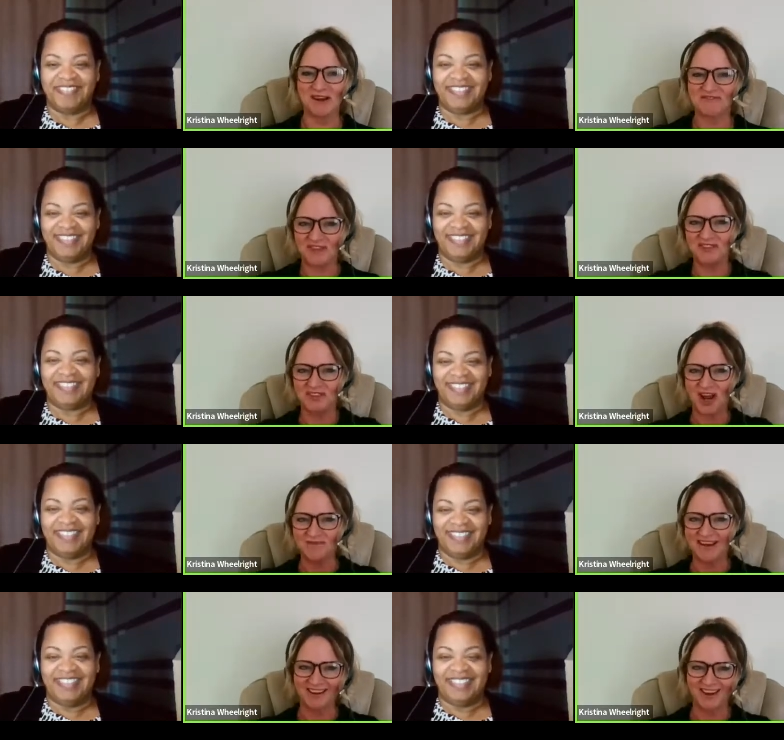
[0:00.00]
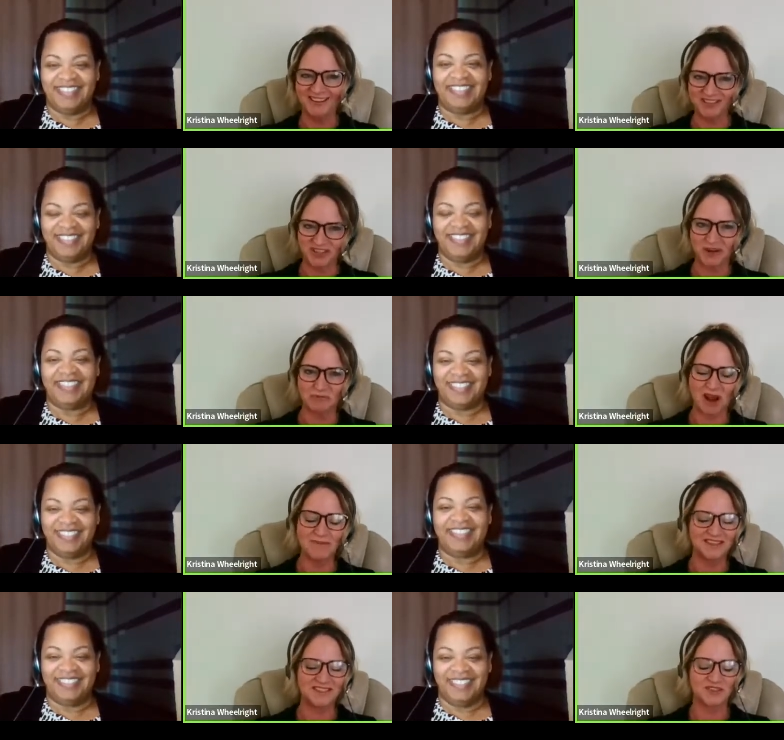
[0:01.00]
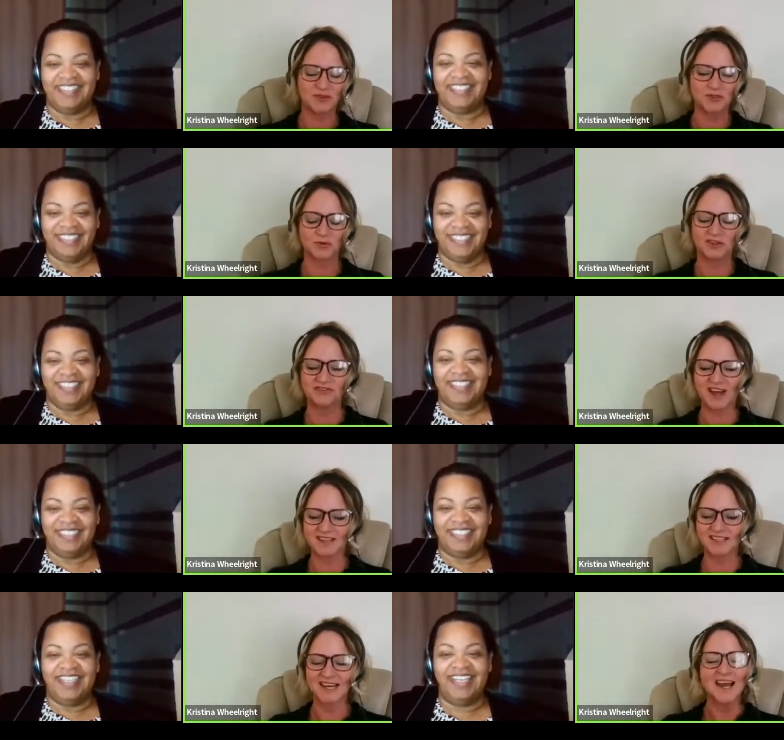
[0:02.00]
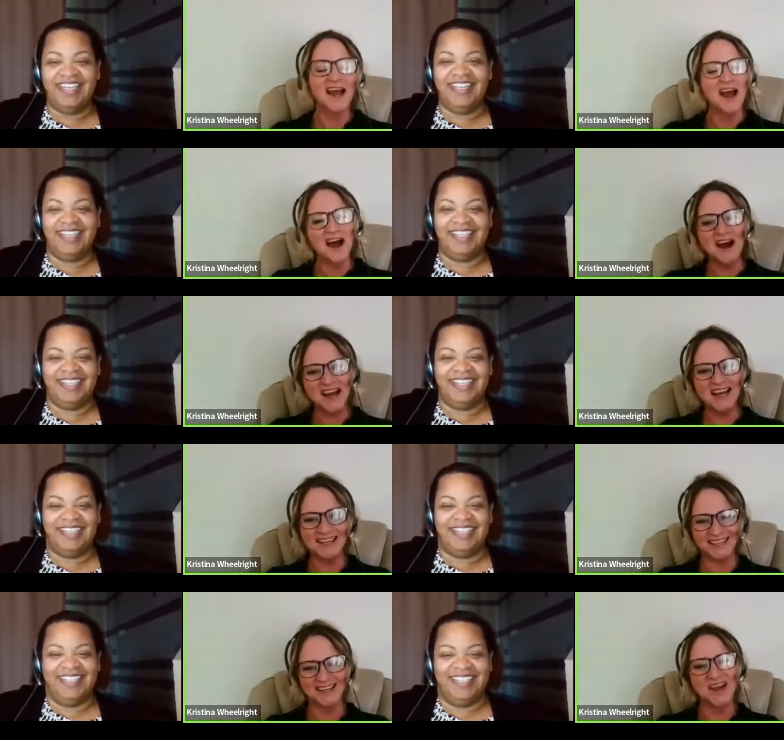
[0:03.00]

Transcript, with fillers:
Speaker 1: My first job out of college, and it brought me to tears real fast. uh,